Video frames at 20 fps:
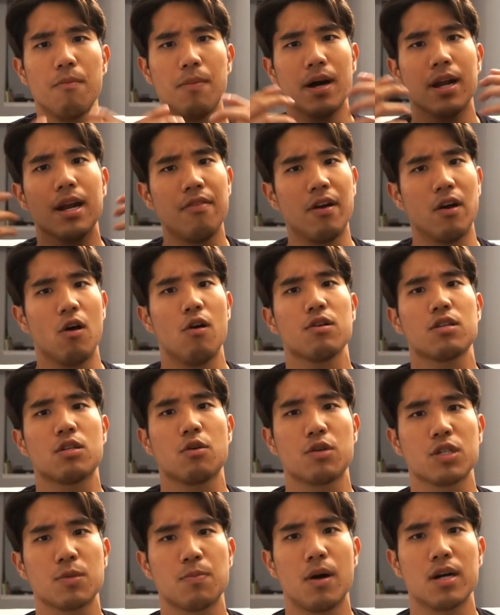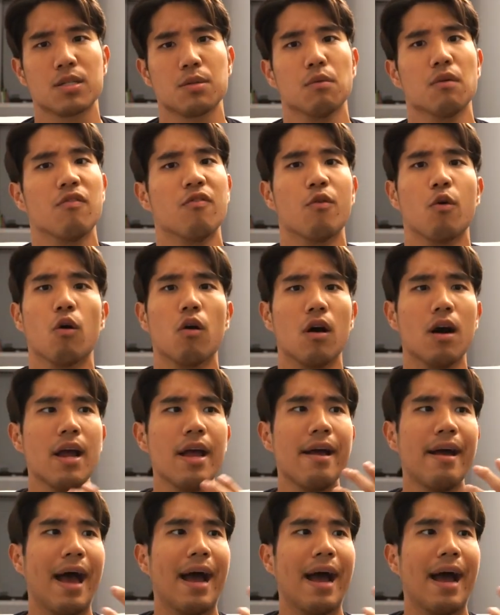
but they're also responsible for